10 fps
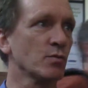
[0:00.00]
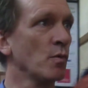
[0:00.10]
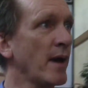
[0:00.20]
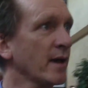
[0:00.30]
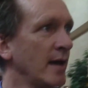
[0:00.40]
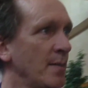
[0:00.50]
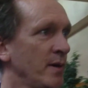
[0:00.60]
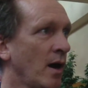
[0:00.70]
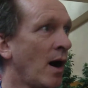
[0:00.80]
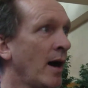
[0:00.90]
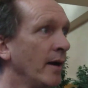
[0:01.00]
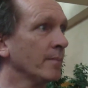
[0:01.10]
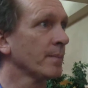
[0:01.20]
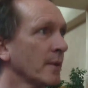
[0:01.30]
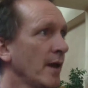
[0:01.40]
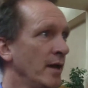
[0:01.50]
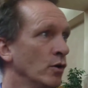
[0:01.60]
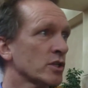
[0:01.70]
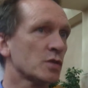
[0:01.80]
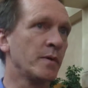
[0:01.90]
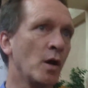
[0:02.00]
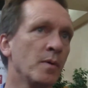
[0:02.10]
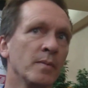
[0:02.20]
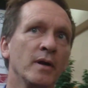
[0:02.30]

we'll make an API in order to be open.